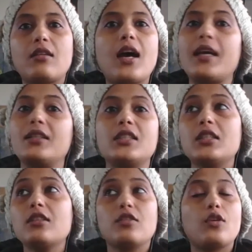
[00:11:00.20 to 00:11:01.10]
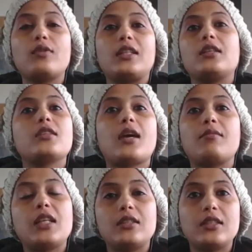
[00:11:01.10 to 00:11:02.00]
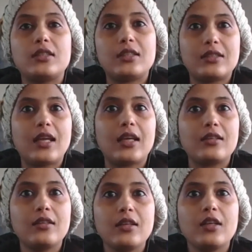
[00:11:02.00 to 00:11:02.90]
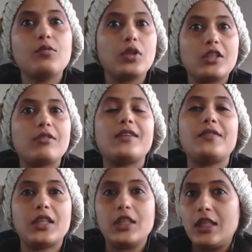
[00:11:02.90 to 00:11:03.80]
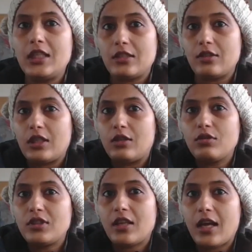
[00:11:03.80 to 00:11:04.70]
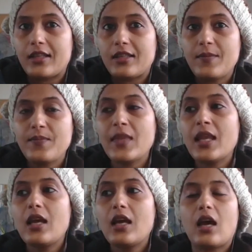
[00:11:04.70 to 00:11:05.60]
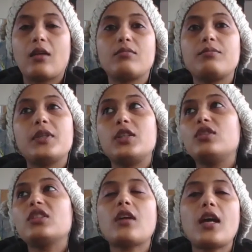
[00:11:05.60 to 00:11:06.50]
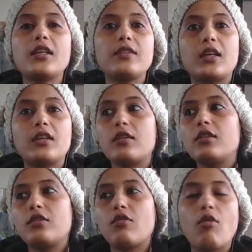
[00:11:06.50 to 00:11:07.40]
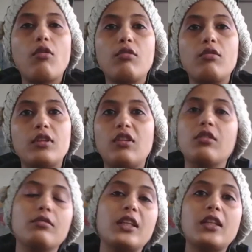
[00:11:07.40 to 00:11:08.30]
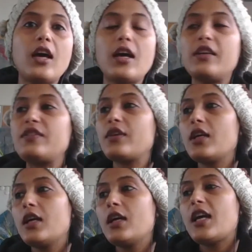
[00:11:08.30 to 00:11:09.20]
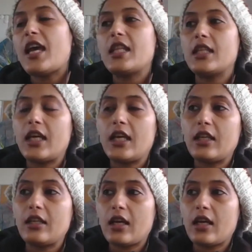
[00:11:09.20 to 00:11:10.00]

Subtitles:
I didn't know at the time that this is like what grieving is or it looks like. But you just kind of like go along with life and then